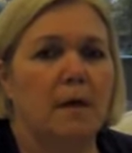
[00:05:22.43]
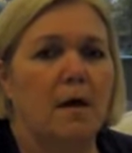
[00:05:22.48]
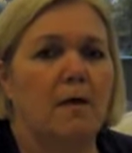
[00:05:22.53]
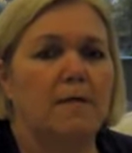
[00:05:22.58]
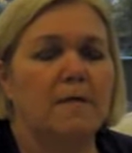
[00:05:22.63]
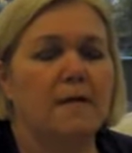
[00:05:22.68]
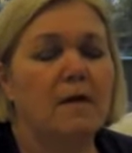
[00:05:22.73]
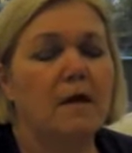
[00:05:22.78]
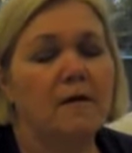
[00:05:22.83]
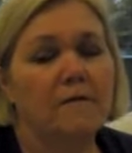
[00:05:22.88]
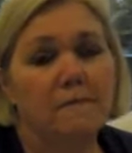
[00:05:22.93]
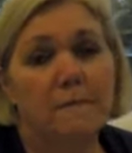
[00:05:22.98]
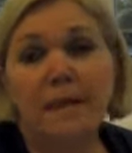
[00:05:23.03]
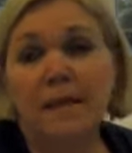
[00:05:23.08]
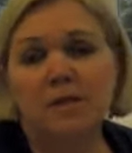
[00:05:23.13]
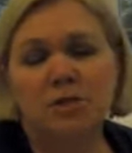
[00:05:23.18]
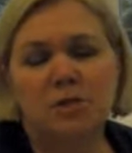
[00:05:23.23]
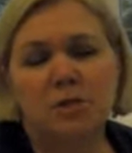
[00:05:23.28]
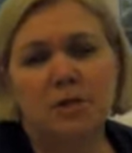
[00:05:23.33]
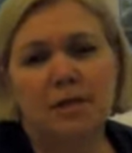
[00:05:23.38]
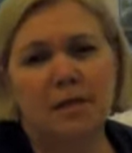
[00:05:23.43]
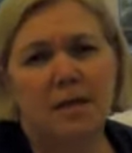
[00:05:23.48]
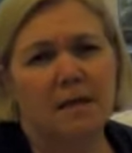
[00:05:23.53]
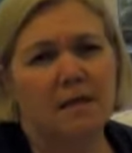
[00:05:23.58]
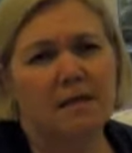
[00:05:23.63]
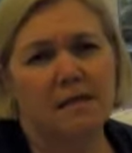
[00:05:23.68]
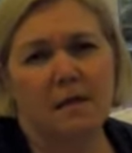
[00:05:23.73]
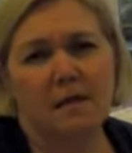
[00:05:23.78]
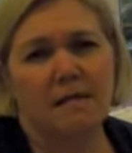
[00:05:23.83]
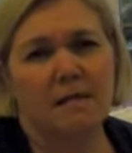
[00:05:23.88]
I think I've mentioned that
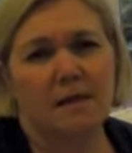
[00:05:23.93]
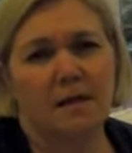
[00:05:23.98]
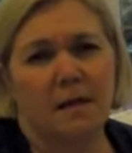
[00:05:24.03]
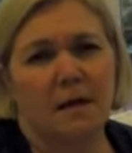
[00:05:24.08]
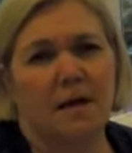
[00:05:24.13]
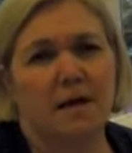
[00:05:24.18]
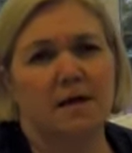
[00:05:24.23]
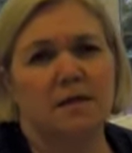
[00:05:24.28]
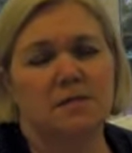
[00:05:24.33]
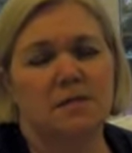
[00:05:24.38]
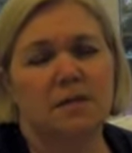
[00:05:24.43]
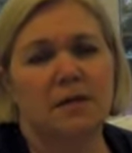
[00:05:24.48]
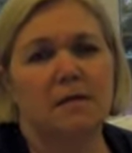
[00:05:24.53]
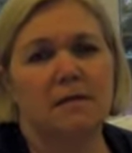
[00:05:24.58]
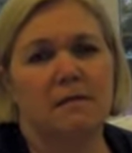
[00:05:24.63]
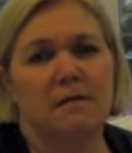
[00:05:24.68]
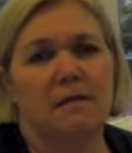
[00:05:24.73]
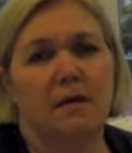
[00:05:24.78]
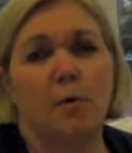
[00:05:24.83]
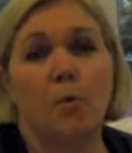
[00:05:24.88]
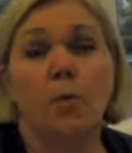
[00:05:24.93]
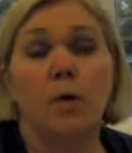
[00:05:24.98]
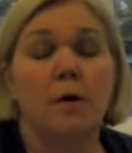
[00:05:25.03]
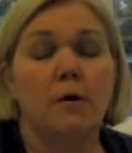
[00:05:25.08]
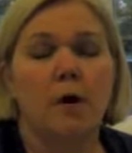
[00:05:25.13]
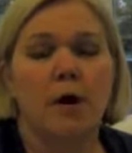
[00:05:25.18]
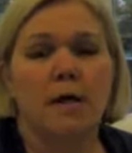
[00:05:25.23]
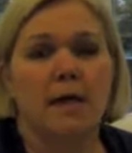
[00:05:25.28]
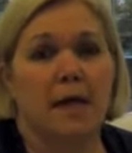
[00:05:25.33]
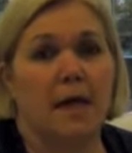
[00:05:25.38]
our son's an architect, so
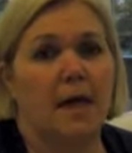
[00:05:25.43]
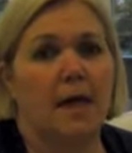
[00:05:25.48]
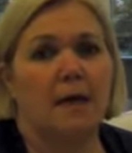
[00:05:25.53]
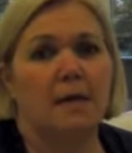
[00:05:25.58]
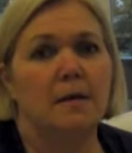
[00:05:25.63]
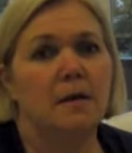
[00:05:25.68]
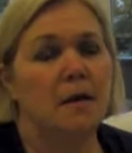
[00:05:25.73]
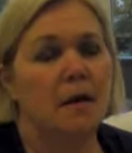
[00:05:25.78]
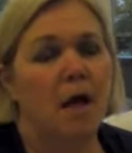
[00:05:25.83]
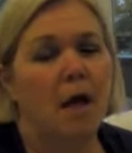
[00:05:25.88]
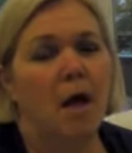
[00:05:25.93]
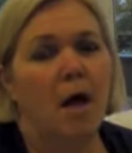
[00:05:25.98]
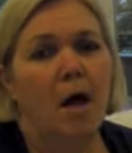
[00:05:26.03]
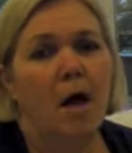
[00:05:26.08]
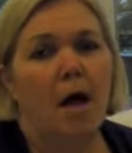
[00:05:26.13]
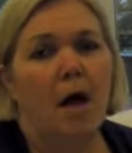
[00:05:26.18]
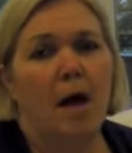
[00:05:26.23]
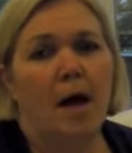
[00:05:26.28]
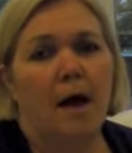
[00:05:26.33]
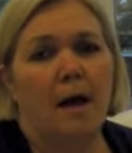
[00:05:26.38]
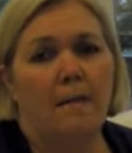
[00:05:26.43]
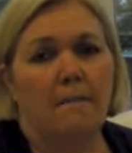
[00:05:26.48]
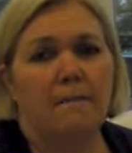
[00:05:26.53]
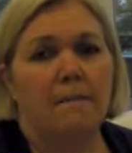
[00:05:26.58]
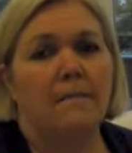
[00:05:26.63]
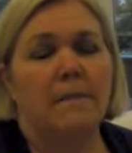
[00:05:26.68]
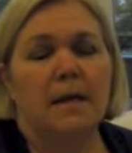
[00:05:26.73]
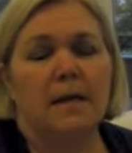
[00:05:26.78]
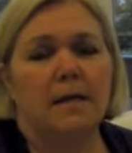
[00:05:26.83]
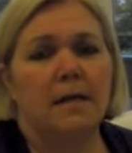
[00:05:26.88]
where I can,
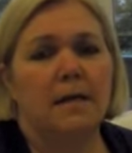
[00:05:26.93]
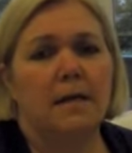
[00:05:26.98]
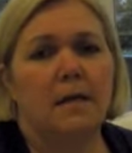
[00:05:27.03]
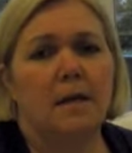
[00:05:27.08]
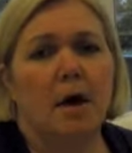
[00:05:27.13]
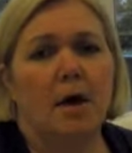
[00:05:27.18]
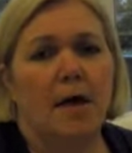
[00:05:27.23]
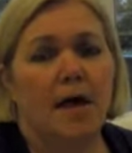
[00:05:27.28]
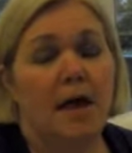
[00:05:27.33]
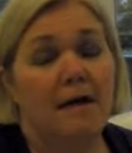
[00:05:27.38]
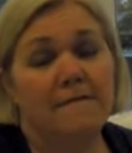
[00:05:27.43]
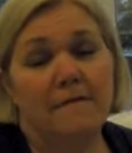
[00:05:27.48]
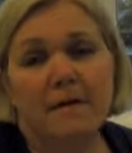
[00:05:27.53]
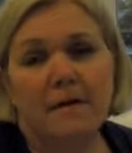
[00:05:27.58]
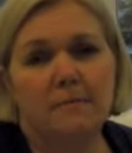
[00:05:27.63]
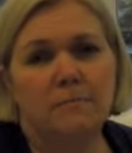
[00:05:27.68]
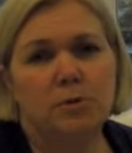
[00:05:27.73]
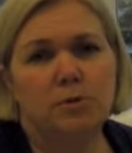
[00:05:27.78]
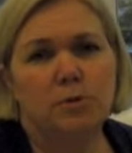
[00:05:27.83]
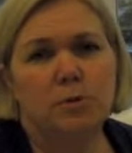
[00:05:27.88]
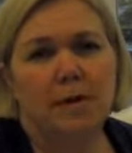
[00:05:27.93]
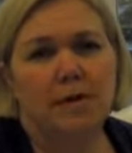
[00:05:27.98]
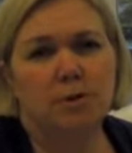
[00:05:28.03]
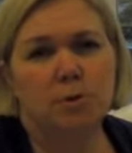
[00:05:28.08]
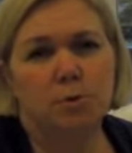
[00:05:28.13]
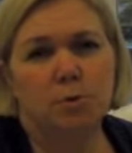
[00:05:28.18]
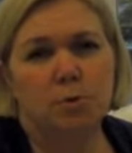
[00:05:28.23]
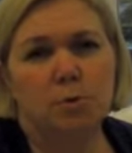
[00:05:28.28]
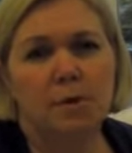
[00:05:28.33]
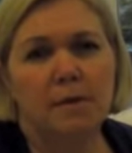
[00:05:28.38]
I have him do our
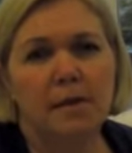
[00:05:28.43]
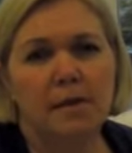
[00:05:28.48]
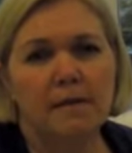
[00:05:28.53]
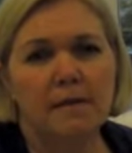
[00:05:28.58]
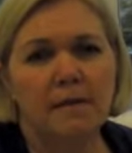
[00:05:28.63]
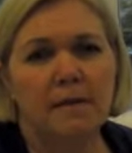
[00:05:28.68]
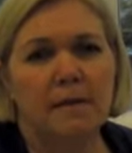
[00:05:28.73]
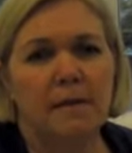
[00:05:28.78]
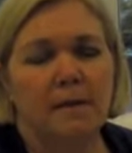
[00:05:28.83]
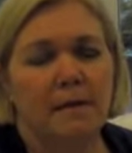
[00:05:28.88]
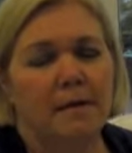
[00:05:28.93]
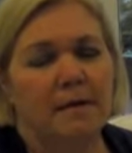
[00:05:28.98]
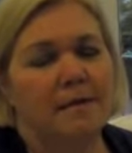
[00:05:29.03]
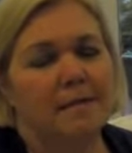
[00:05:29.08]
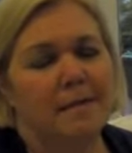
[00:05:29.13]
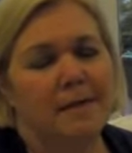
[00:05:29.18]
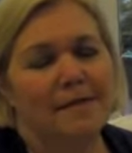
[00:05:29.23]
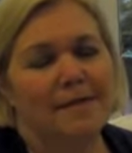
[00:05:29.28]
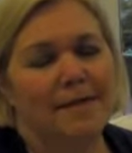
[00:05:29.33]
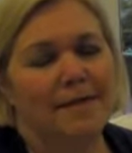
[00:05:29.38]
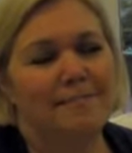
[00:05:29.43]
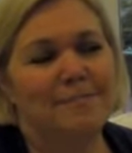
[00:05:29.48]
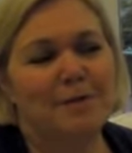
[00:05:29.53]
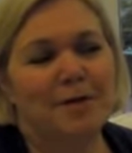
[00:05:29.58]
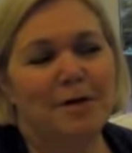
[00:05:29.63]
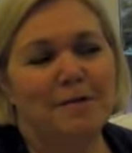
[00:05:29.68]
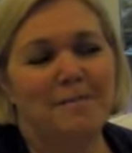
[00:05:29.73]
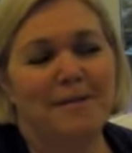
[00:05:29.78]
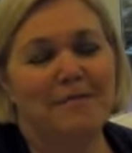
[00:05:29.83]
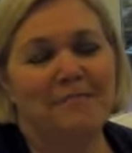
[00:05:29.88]
drawings. That
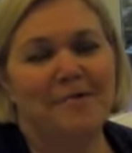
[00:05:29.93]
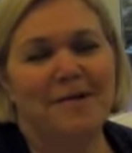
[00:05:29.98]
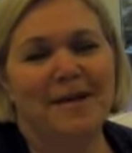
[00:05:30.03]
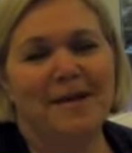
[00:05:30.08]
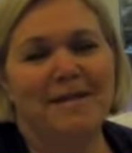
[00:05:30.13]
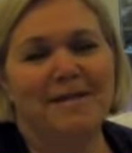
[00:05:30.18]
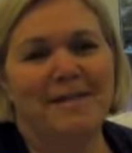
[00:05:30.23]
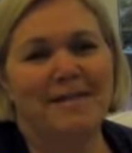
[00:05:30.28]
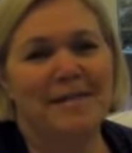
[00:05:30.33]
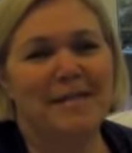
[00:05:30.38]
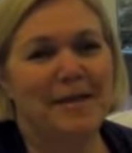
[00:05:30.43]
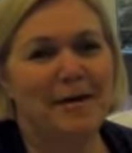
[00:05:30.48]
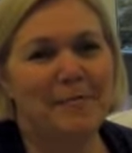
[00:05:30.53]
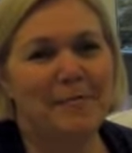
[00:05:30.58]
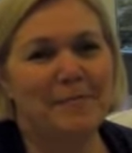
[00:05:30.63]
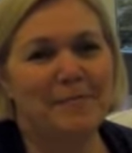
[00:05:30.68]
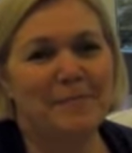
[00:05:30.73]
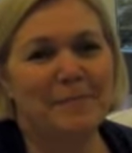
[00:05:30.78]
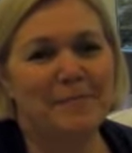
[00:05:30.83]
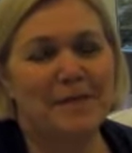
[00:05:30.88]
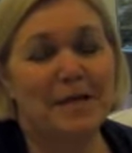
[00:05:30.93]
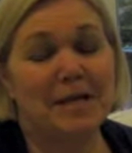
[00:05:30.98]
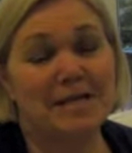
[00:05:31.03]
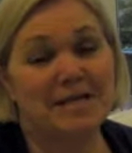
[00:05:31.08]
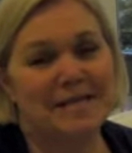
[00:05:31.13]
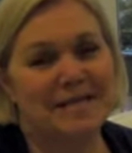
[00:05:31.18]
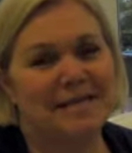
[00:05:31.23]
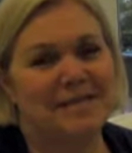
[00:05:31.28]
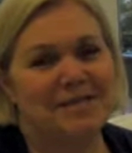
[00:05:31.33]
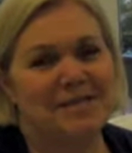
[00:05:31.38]
sometimes creates some
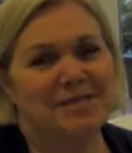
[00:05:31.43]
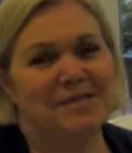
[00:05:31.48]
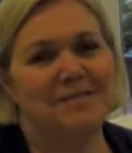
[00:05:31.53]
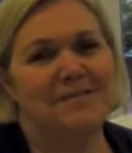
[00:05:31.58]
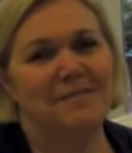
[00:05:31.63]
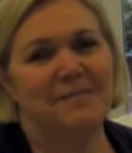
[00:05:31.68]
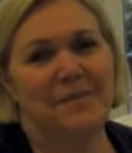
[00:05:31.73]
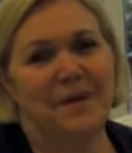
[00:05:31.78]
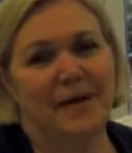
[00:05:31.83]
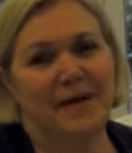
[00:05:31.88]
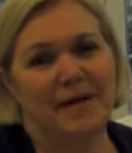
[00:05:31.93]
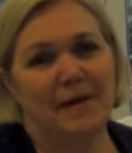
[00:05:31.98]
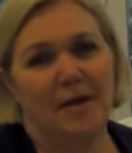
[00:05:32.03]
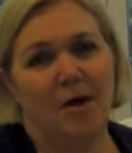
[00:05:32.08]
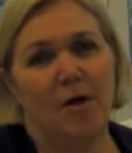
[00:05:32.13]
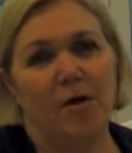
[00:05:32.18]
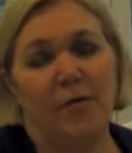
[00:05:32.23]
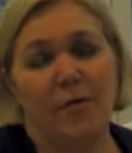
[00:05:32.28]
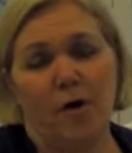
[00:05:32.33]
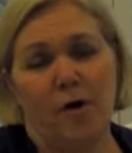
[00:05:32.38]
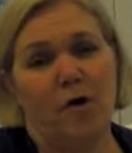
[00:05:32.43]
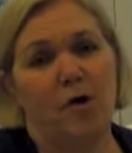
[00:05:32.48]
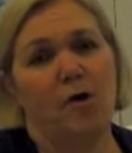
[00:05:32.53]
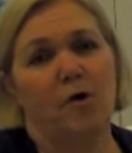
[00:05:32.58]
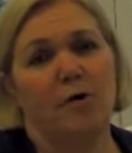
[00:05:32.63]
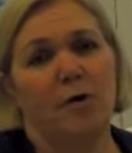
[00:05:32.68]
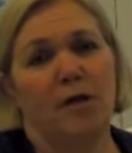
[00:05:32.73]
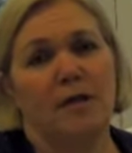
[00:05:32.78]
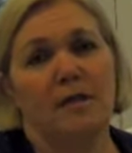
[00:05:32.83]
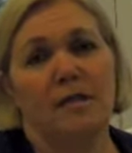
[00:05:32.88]
contention, but on the
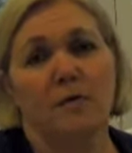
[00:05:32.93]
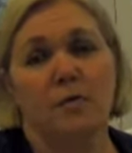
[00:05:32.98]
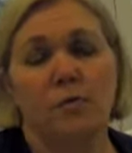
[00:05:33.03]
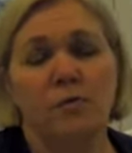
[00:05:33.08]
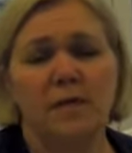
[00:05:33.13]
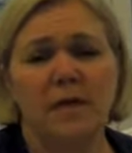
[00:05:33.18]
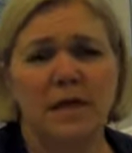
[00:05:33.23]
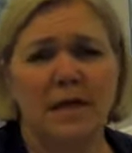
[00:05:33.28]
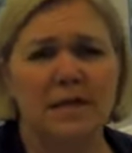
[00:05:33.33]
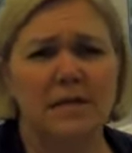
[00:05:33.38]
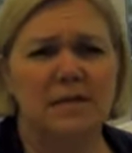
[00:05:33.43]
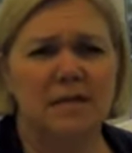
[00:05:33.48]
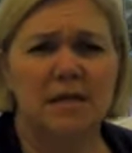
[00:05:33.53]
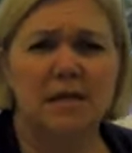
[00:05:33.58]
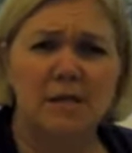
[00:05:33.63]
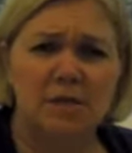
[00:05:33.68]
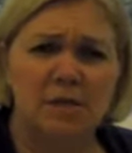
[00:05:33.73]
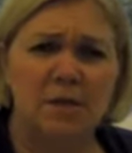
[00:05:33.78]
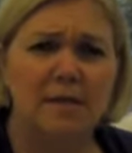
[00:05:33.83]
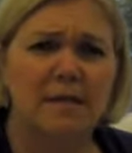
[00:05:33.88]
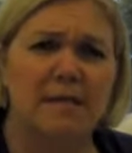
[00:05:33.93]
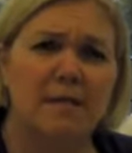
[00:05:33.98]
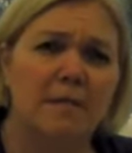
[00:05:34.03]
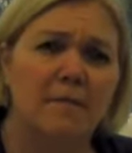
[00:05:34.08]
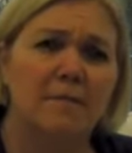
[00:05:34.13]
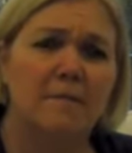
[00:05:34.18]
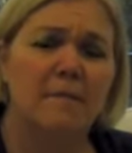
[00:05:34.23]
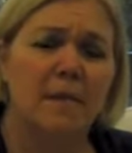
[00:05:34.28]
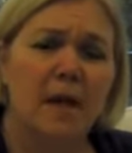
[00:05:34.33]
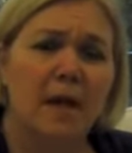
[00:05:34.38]
whole, it's a good thing. It teaches
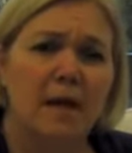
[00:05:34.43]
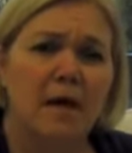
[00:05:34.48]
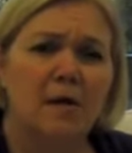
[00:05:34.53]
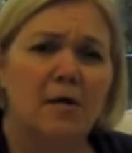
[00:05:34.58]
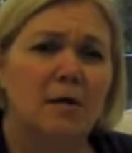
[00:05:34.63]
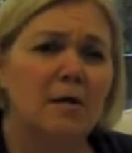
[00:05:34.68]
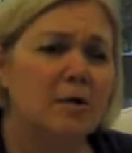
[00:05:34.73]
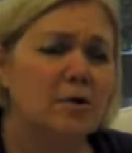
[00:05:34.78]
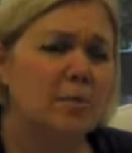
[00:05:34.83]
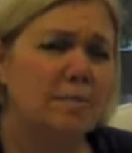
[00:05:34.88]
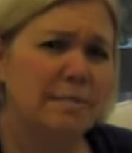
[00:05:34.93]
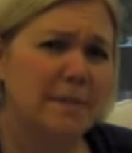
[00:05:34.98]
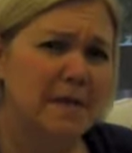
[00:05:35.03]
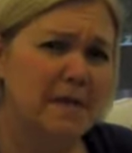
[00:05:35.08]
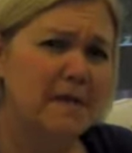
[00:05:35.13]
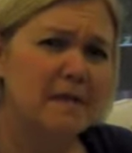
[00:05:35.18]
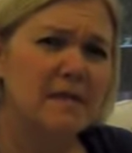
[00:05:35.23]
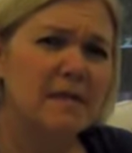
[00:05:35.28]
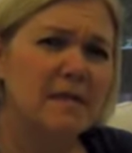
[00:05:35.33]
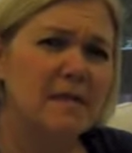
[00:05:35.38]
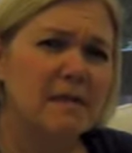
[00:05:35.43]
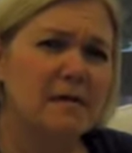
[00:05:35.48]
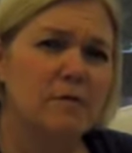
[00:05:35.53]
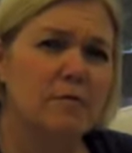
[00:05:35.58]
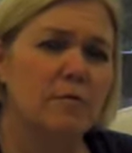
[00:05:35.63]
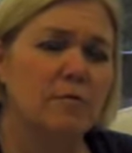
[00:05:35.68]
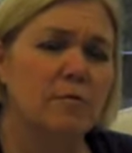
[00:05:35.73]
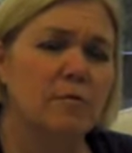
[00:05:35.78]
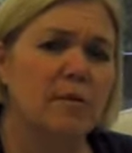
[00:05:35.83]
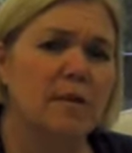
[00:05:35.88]
them, business
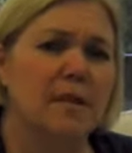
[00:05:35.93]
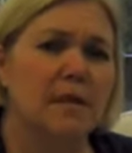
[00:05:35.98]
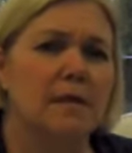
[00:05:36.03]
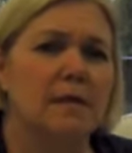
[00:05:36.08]
skills.